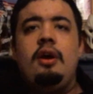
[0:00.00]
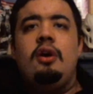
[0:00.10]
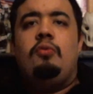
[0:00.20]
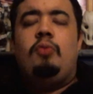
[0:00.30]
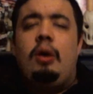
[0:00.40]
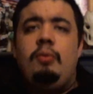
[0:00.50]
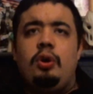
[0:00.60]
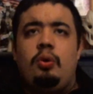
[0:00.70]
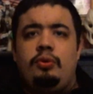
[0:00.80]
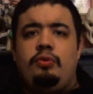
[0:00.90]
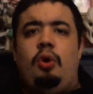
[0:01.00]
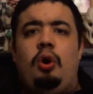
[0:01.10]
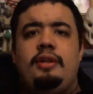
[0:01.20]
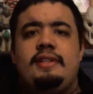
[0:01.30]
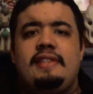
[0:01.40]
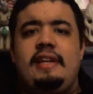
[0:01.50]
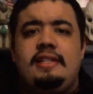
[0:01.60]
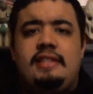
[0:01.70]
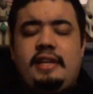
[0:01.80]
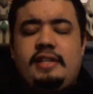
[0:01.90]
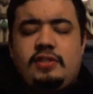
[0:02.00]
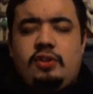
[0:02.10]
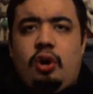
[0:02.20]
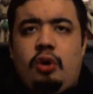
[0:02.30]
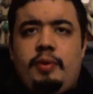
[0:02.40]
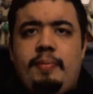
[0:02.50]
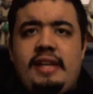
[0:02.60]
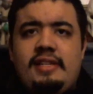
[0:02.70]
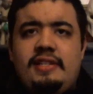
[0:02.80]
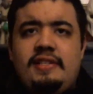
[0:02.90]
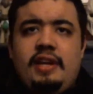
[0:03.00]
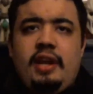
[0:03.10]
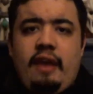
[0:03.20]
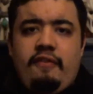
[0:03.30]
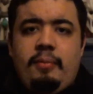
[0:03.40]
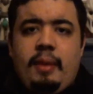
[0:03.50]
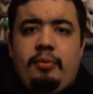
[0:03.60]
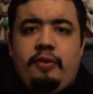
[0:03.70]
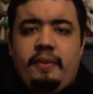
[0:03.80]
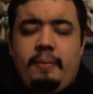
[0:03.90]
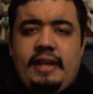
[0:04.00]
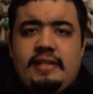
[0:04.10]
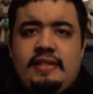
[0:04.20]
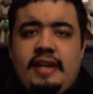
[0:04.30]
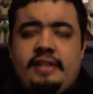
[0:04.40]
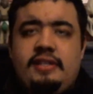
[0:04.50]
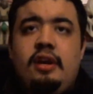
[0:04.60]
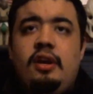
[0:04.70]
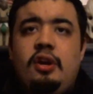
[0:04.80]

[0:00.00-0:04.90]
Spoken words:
While we're going through all the scenes in this song, we basically see every member of the main 6.